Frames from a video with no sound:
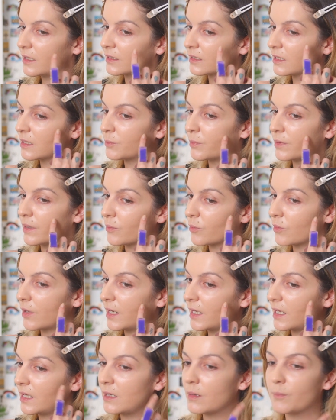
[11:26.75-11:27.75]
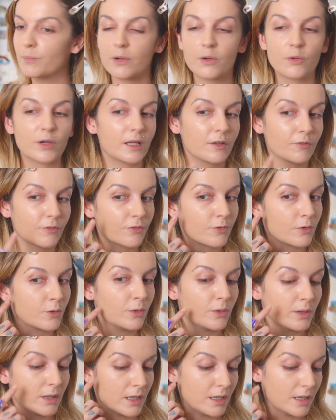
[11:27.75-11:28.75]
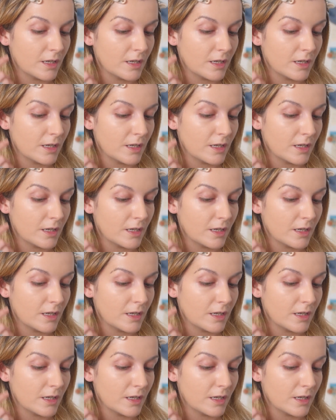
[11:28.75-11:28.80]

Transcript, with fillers: a little bit right here poking through.